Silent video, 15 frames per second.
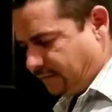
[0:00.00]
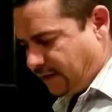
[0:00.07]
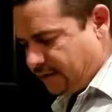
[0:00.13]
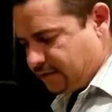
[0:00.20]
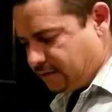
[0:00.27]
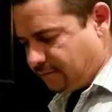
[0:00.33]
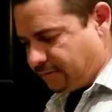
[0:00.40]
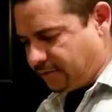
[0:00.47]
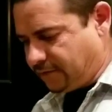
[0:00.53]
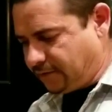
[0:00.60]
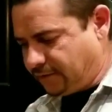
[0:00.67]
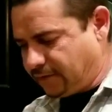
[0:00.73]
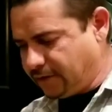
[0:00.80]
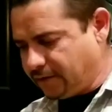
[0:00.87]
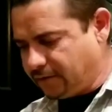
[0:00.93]
vegetable
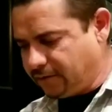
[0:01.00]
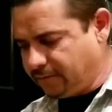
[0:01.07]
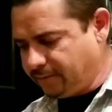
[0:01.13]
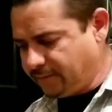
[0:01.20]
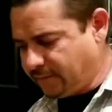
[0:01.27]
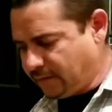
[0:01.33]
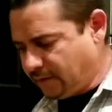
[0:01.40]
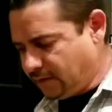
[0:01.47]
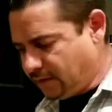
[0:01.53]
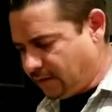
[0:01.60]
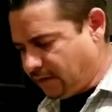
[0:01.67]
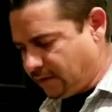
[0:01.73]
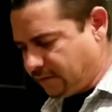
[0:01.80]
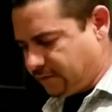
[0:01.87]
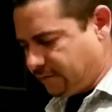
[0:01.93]
oil
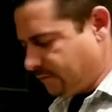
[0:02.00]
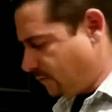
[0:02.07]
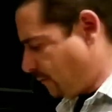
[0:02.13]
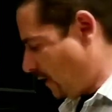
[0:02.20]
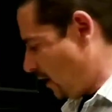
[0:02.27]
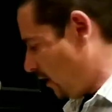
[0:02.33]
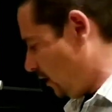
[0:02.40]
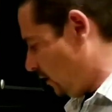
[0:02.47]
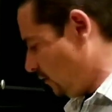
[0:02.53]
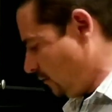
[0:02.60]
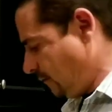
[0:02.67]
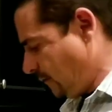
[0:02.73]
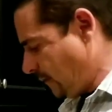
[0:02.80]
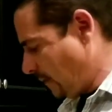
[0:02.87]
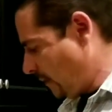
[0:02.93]
into a pan.
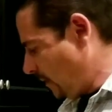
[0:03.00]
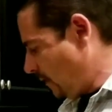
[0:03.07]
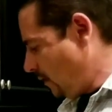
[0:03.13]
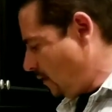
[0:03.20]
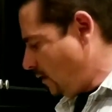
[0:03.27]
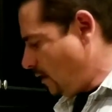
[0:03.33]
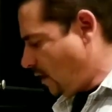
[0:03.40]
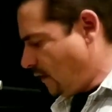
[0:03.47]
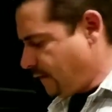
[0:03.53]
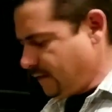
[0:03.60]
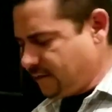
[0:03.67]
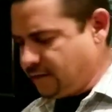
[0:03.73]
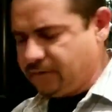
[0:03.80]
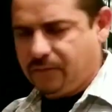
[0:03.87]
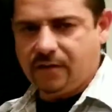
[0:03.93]
And
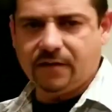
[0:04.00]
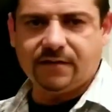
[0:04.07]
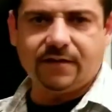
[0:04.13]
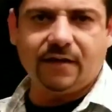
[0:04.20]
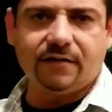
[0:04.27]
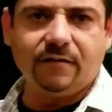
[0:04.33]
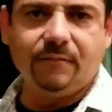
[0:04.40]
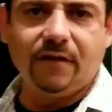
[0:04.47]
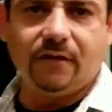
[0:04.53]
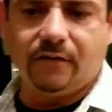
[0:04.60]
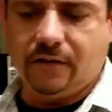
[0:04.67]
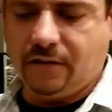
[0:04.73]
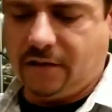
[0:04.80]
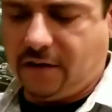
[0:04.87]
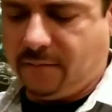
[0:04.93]
this is where the sesame
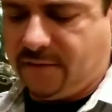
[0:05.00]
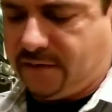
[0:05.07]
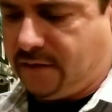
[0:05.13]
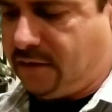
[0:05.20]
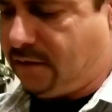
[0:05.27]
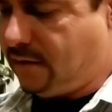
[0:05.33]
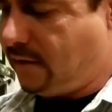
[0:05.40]
oil comes in.